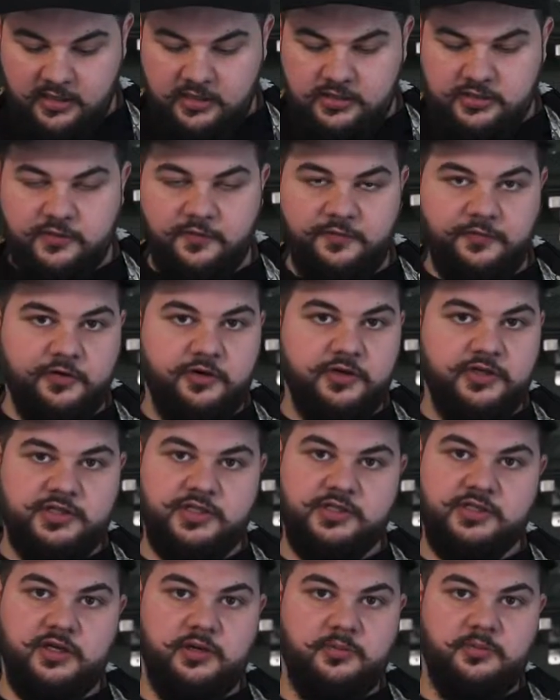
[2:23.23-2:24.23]
So for you, it's
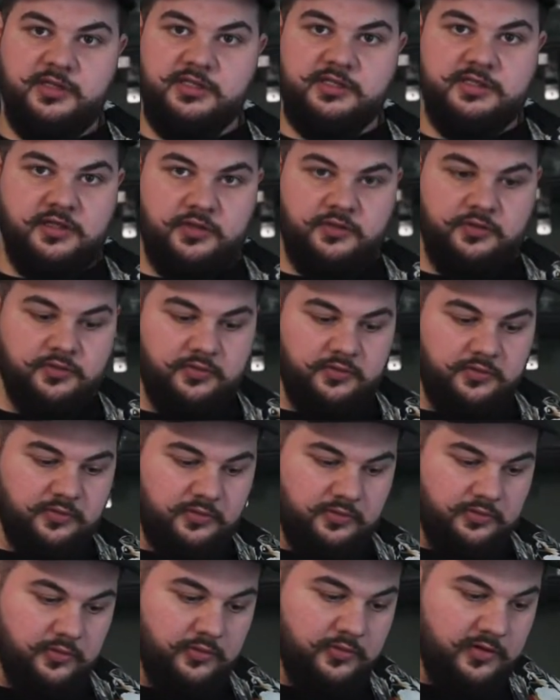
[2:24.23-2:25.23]
just gonna be easier
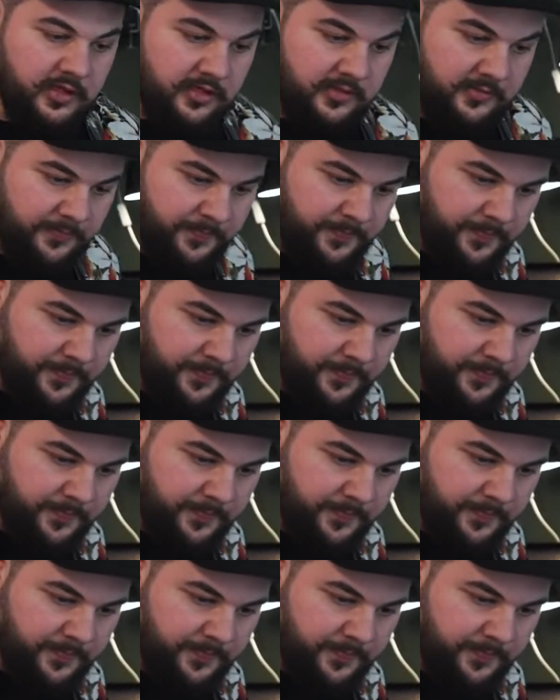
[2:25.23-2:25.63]
to clean.